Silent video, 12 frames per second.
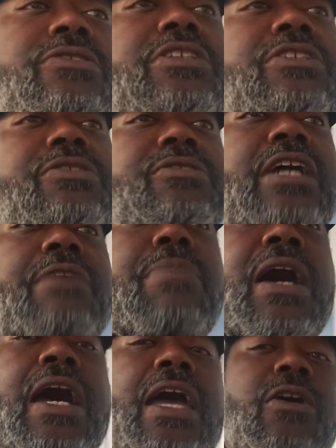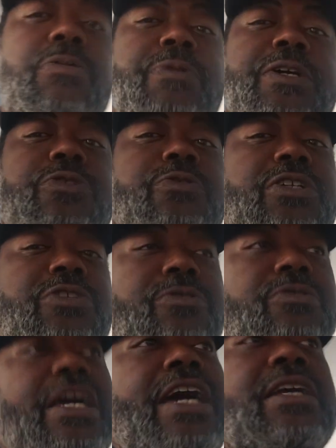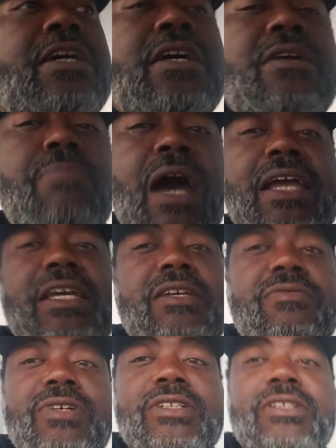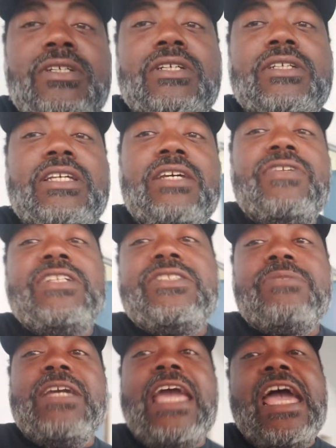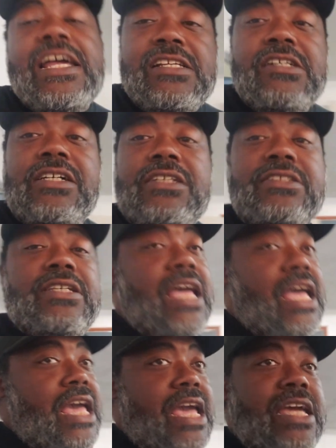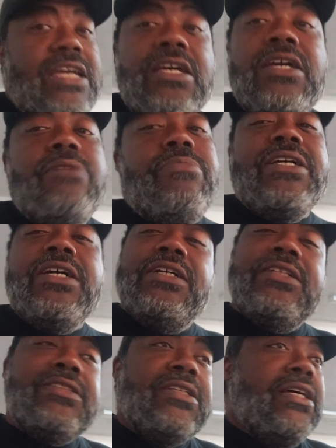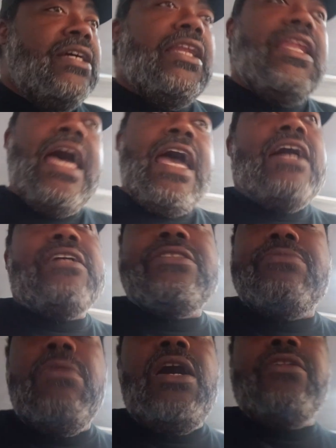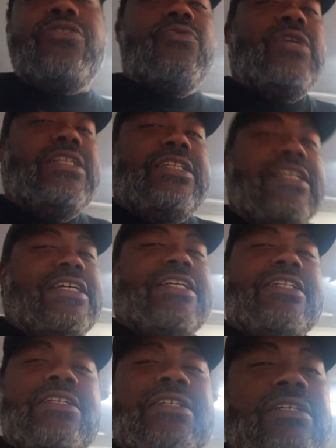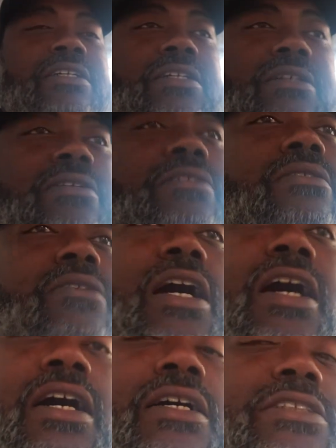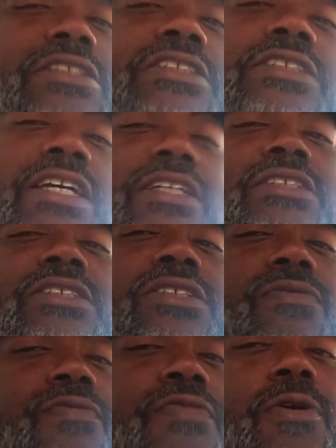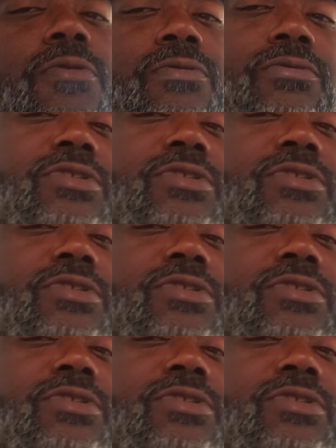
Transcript: You can do that by helping. You can do that by even giving some canned goods. Hey, because Last month we did uh, six folk,